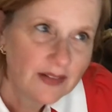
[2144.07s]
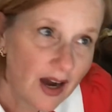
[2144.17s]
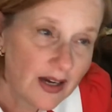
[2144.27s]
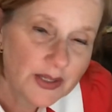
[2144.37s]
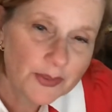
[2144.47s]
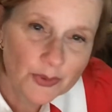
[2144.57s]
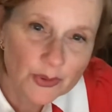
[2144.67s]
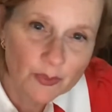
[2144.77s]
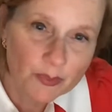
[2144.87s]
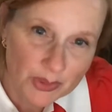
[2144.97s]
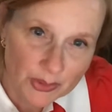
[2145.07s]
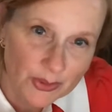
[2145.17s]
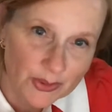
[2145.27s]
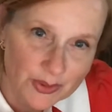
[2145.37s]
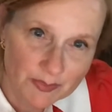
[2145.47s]
I will
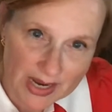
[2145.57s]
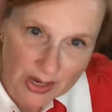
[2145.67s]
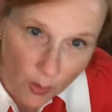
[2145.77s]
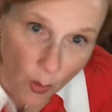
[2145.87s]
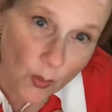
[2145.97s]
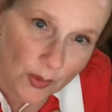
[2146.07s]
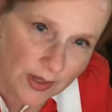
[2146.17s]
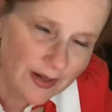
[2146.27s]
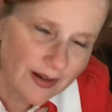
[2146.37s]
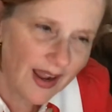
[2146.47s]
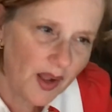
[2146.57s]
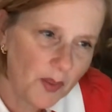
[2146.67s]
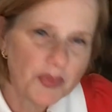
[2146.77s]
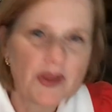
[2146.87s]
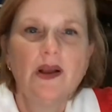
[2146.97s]
build my own
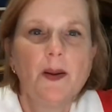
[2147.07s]
app